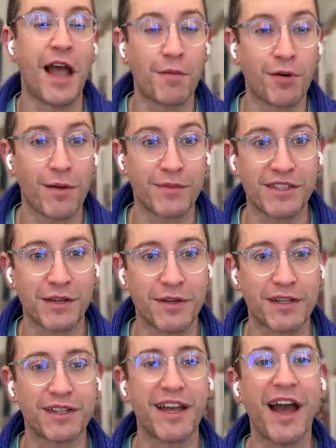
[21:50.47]
I promised I
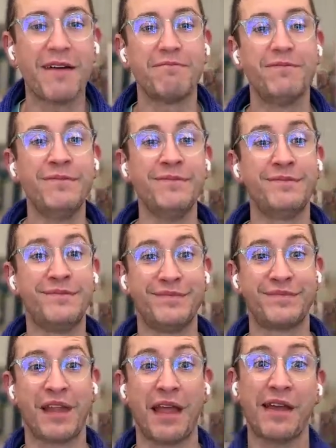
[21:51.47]
would.
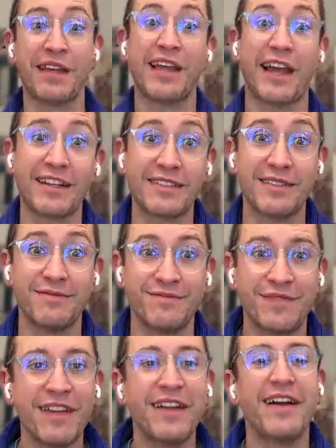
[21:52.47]
Yikes.
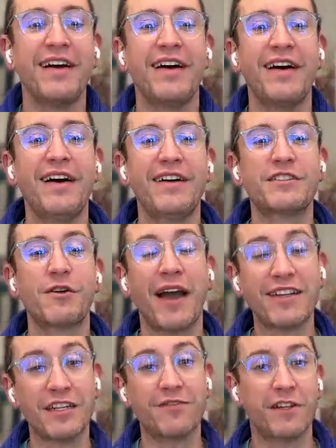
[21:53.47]
So I
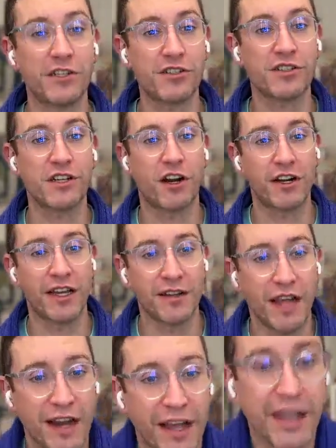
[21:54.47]
did finish this cardigan, and